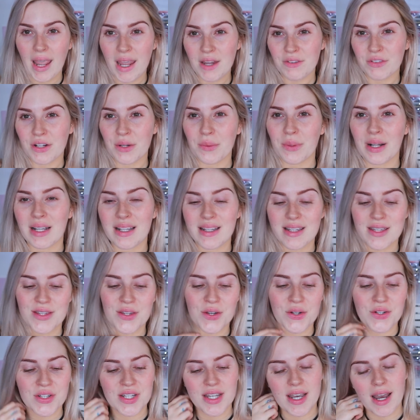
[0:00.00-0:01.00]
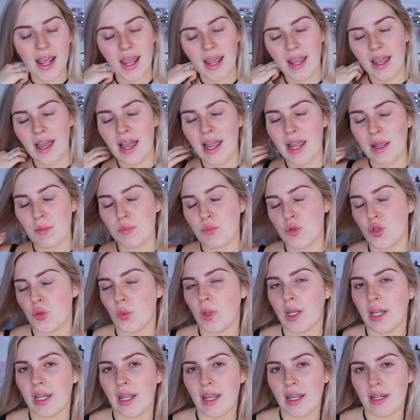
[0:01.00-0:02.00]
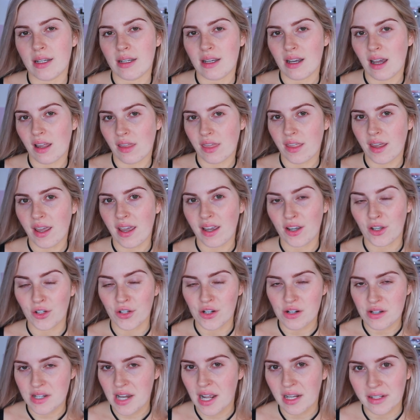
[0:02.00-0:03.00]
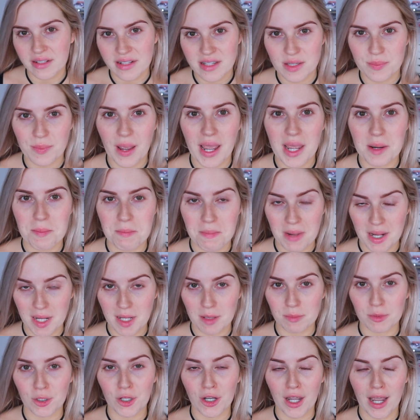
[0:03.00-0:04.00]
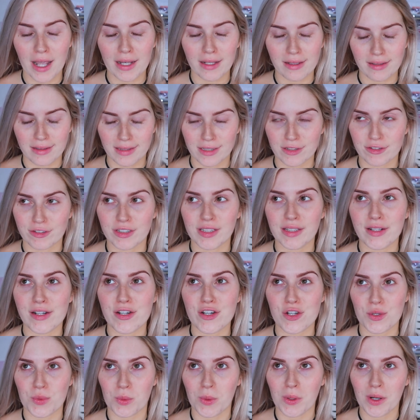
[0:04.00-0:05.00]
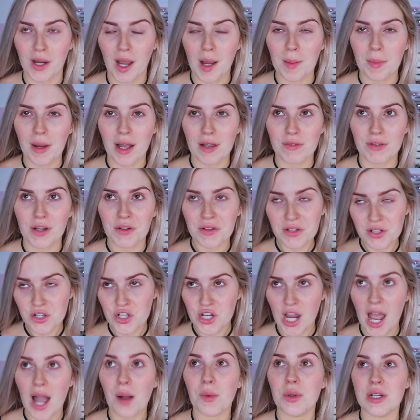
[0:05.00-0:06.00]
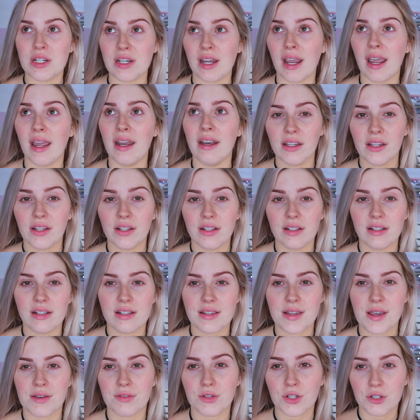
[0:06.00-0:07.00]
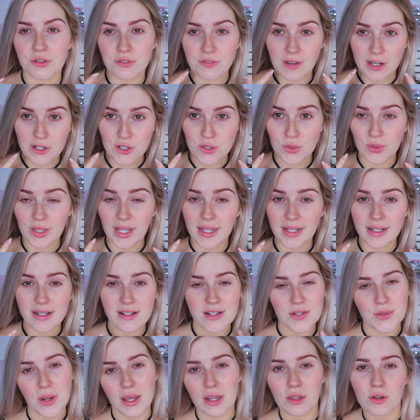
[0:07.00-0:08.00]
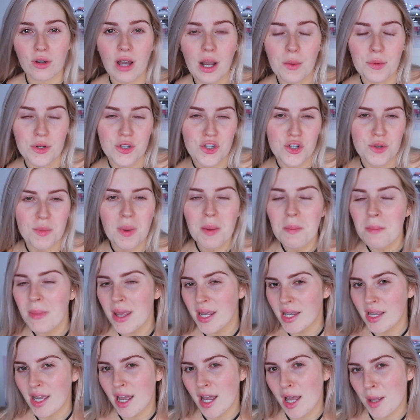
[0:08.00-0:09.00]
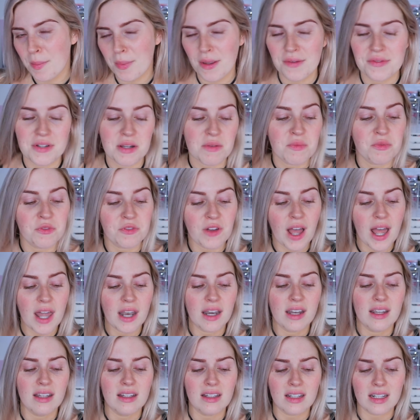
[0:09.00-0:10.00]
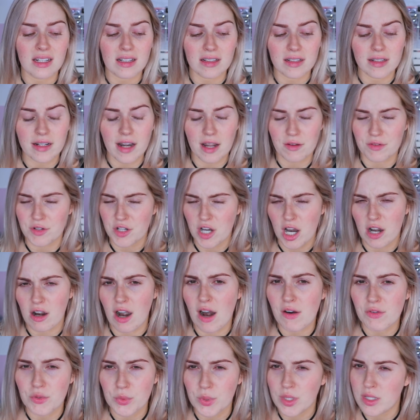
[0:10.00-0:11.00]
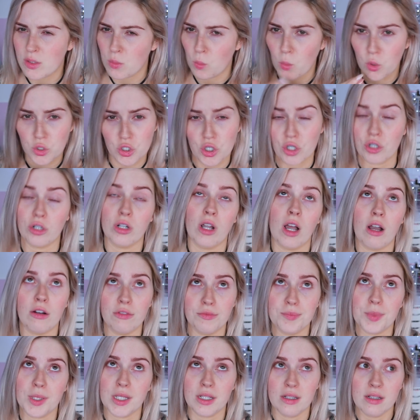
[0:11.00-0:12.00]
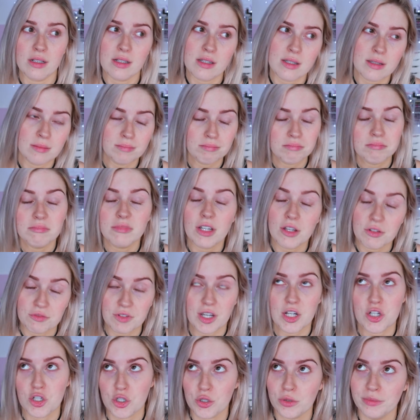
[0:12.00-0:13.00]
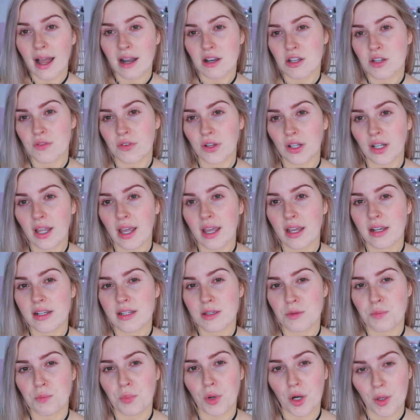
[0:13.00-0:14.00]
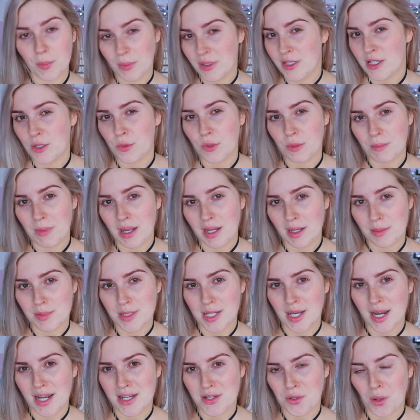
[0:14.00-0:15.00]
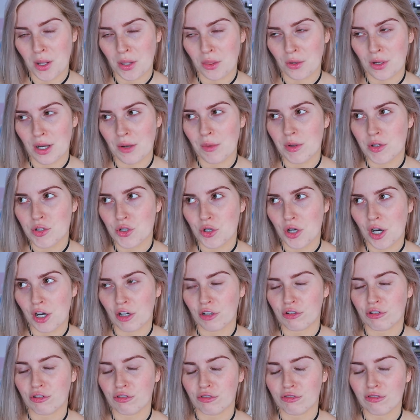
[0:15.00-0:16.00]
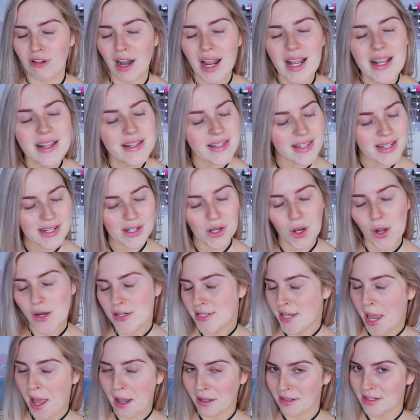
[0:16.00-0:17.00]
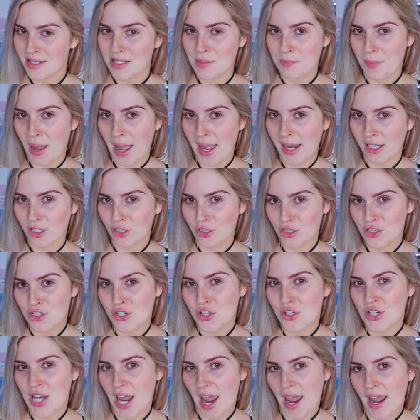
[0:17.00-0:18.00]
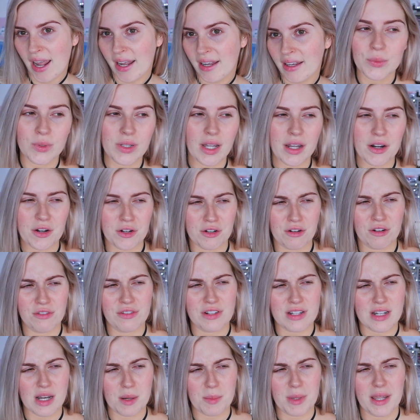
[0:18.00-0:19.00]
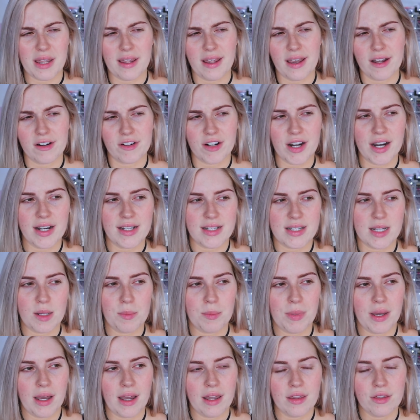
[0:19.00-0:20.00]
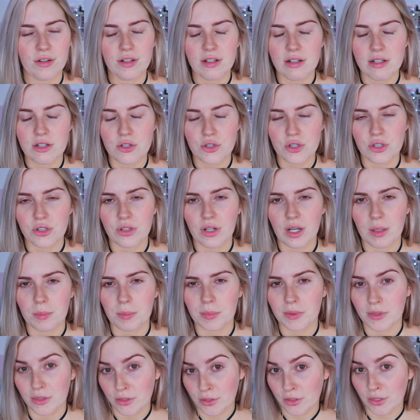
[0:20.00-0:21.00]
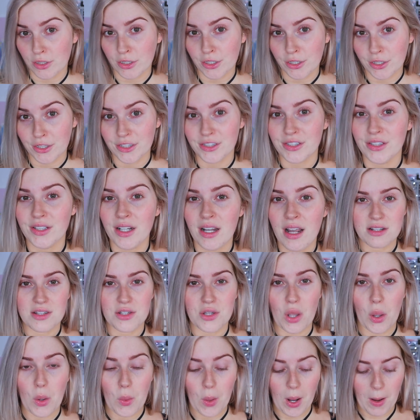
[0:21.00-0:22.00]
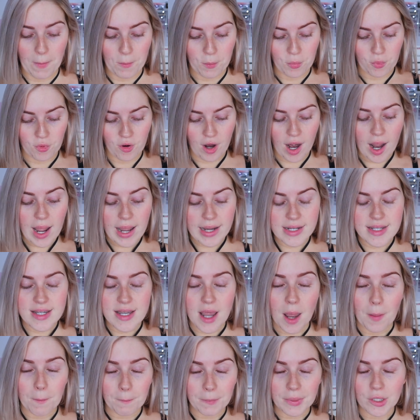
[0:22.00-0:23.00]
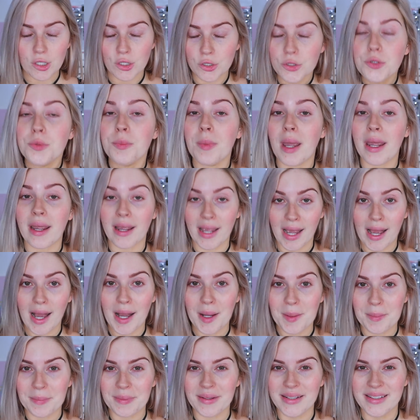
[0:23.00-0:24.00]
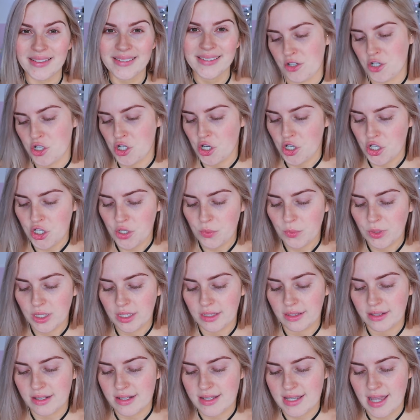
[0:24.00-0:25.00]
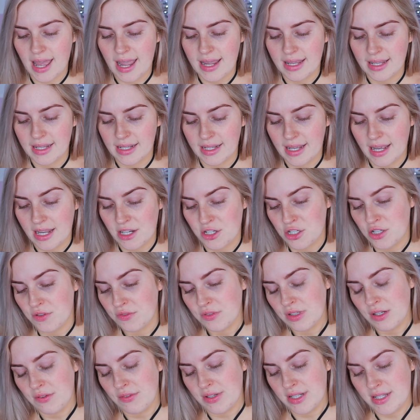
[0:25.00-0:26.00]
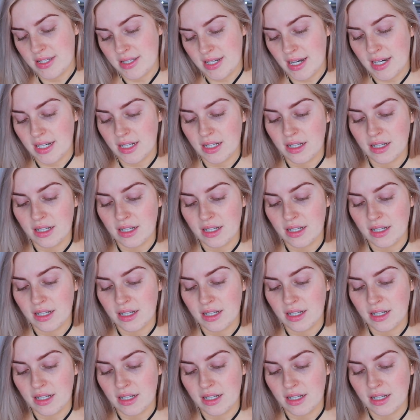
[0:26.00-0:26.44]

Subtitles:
Hey everyone, so today I am doing another cocktail inspired makeup look. I literally just woke up, I haven't even showered yet because I've got a facial later, so I thought I would do my makeup, have some fun, and then have a shower afterwards and wash it all off because facial. I just feel like experimenting with makeup today, so I thought I would do a crazy cocktail inspired look today. Well, I don't know if it's gonna be that crazy, but I thought I'd do a Blue Lagoon. So bright blue makeup. Show you what it looks like in case you've never seen